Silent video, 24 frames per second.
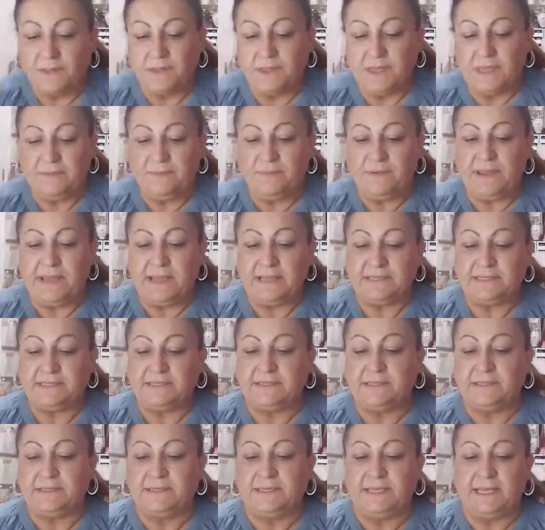it brings
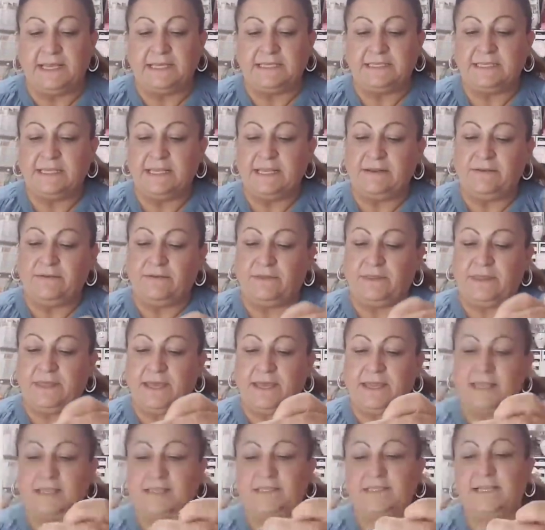this little
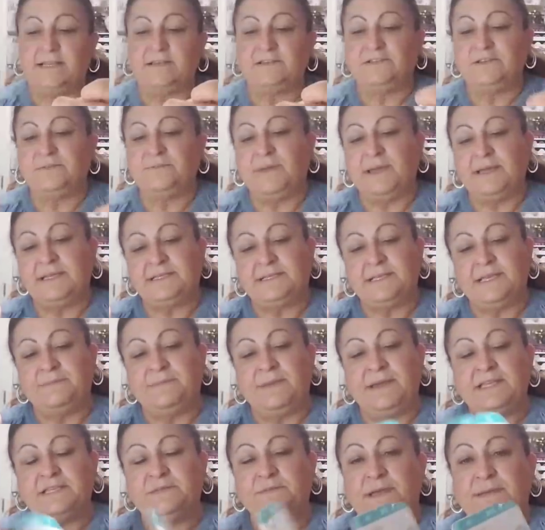thing. It tells you, it
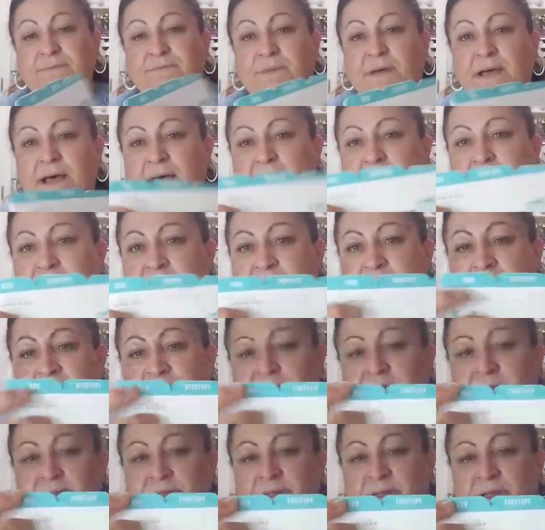makes a
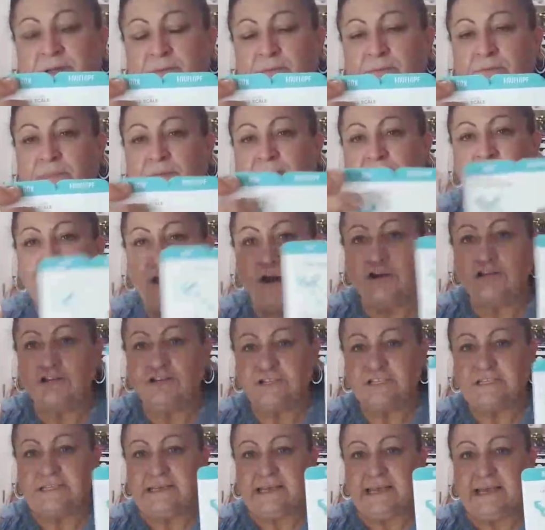box in
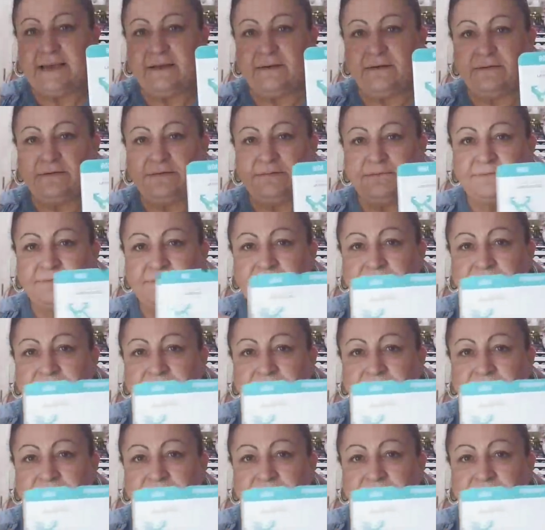larger scale,